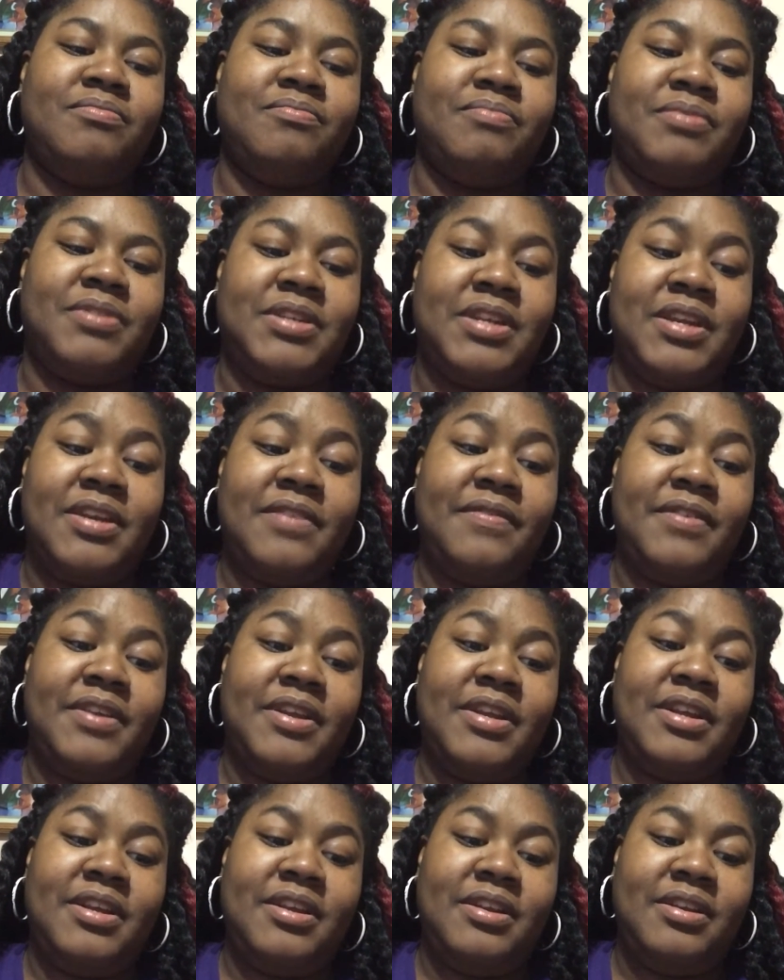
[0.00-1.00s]

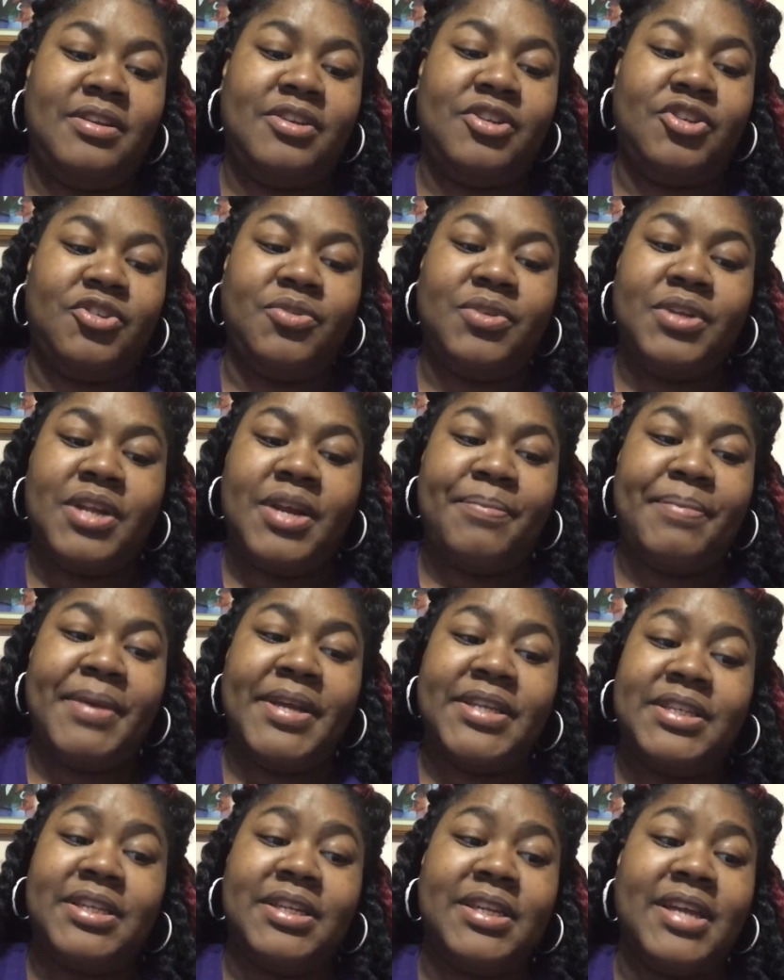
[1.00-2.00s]
Stevie Jr.
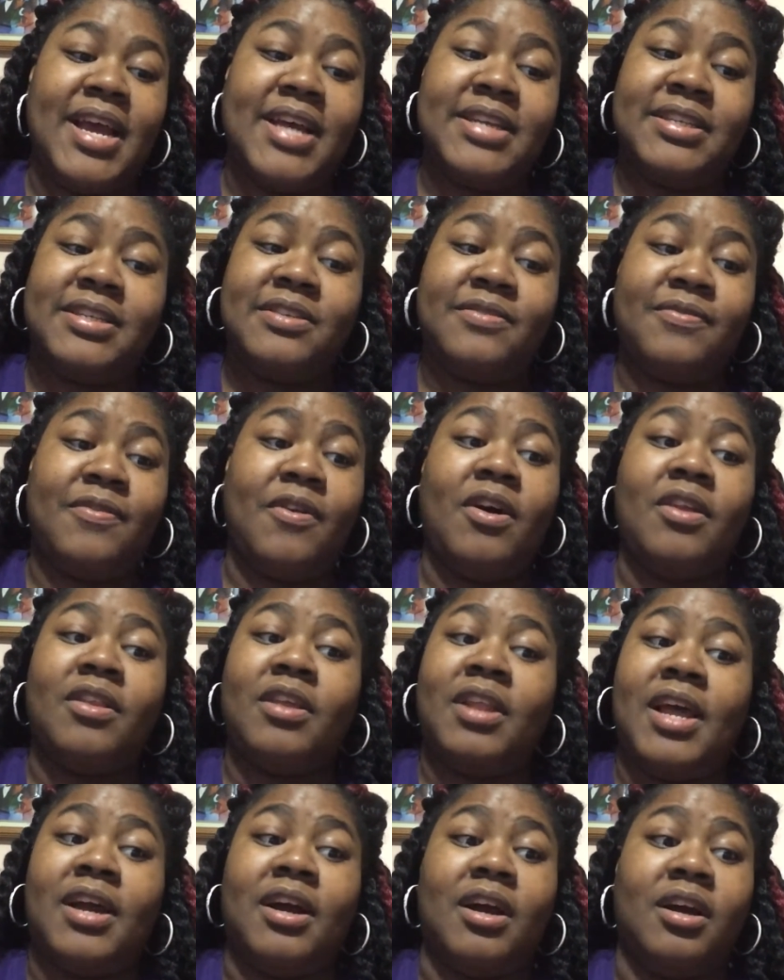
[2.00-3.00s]
basically asked his father
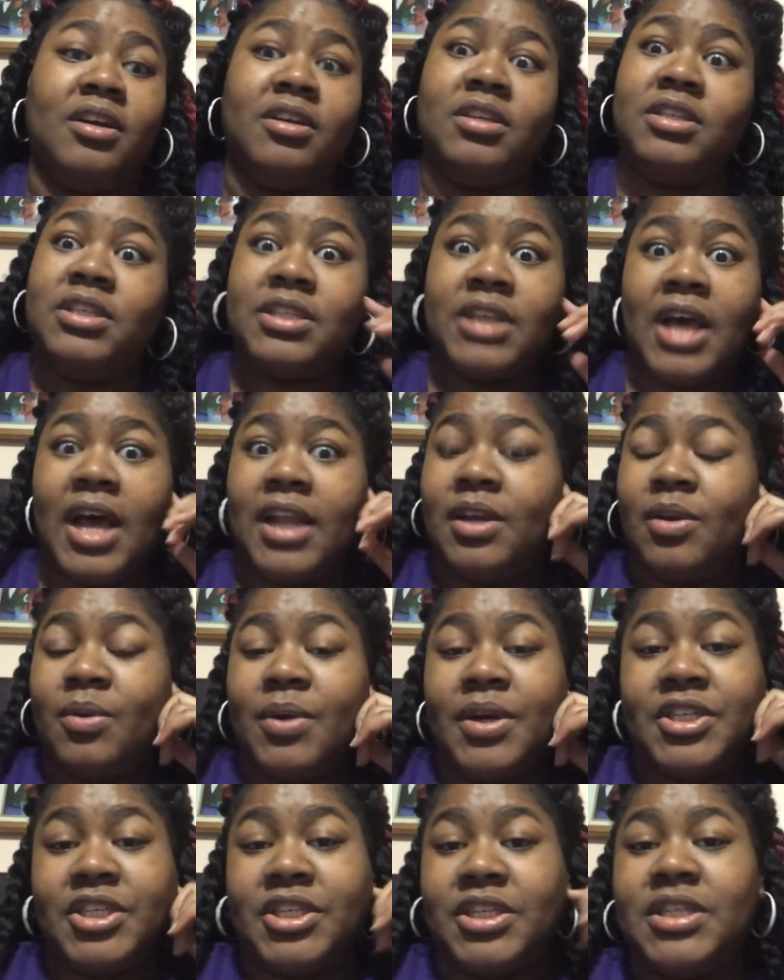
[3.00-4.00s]
like a good solid
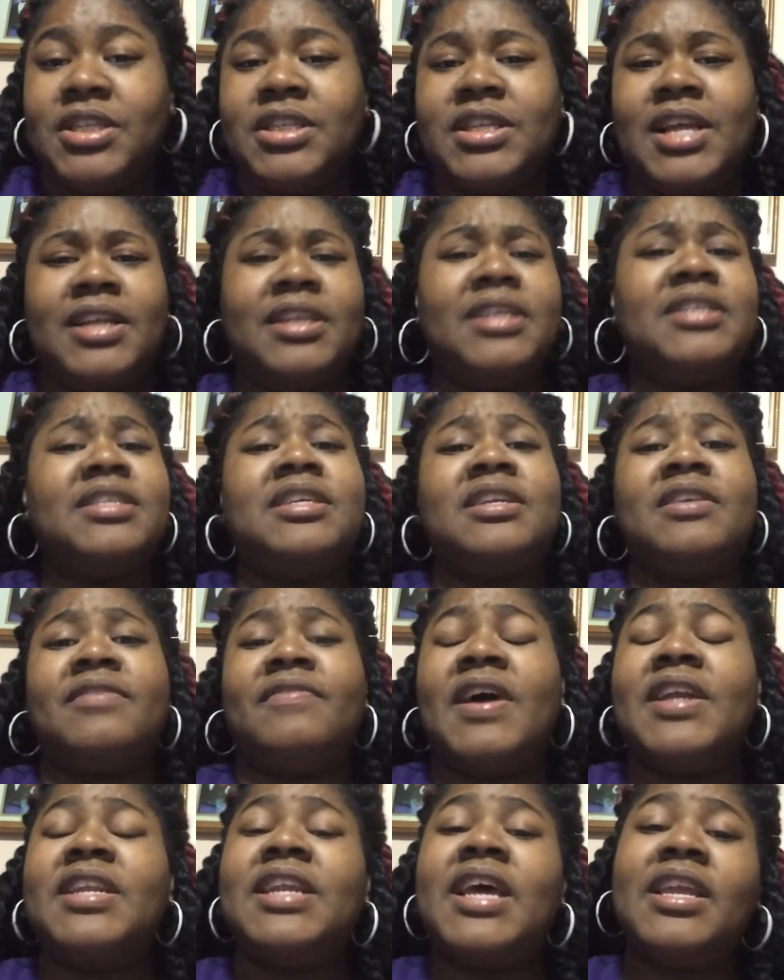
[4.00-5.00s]
question. He's like, listen, if
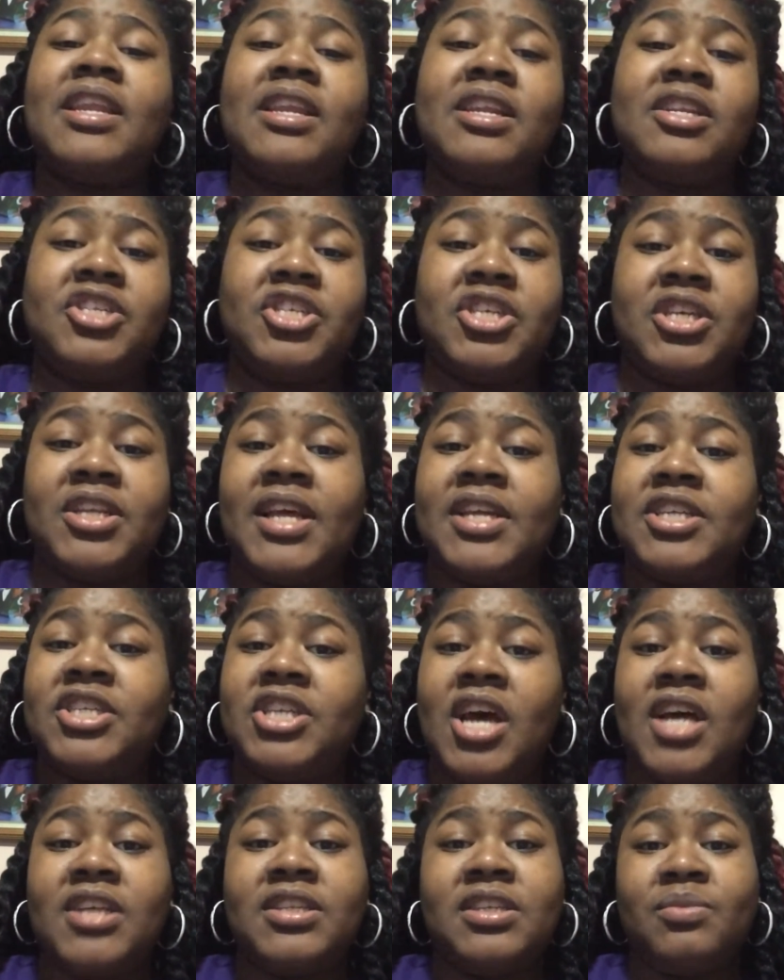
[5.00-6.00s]
I dated a chick like
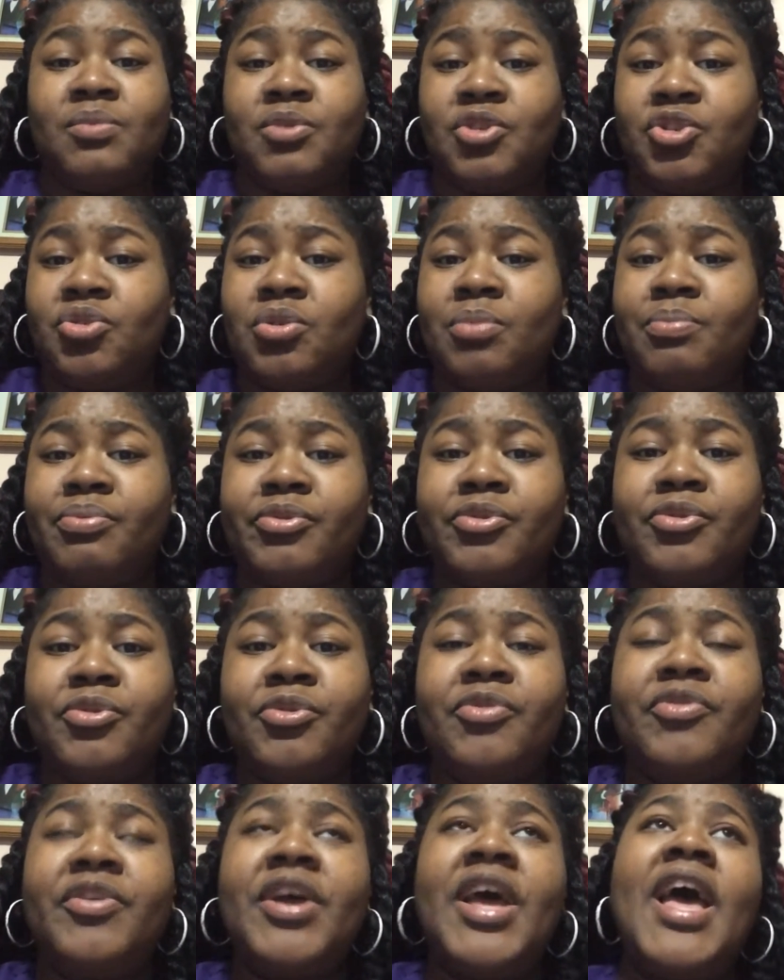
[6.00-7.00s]
Jocelyn, would you
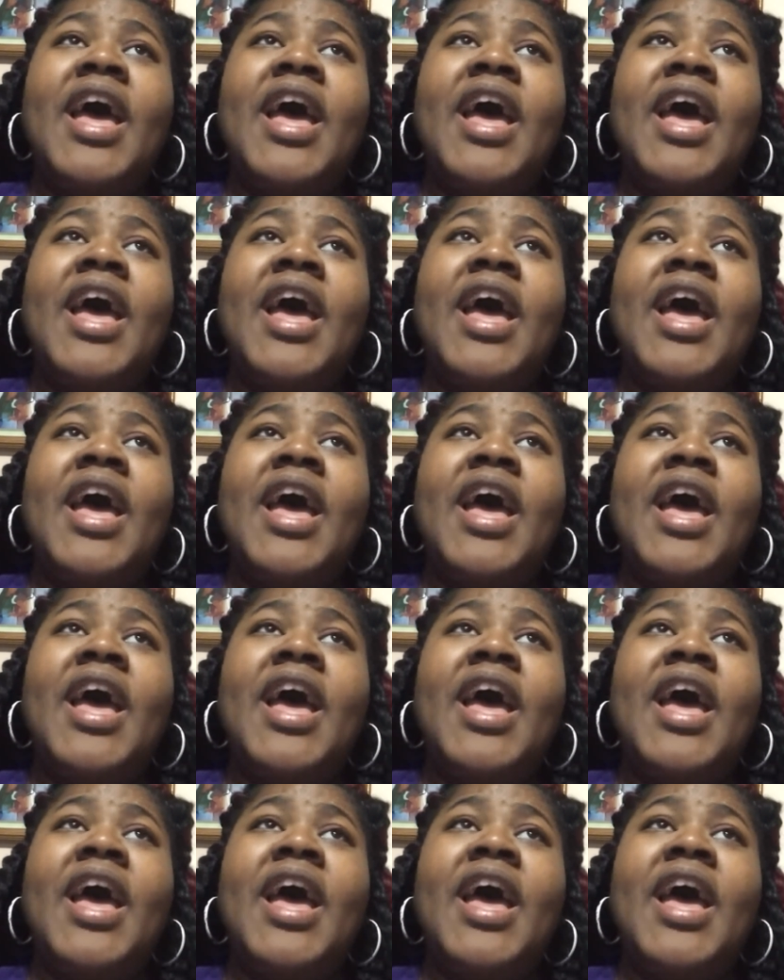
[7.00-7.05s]
approve?